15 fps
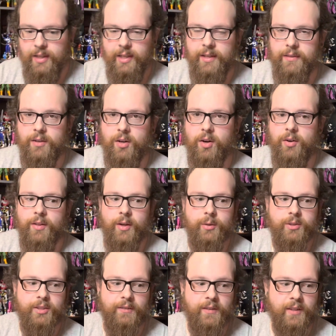and there are
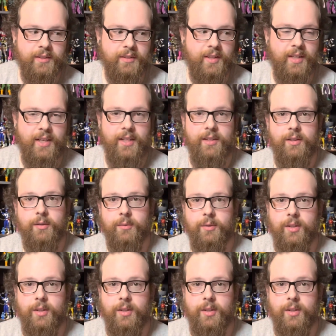those of us that either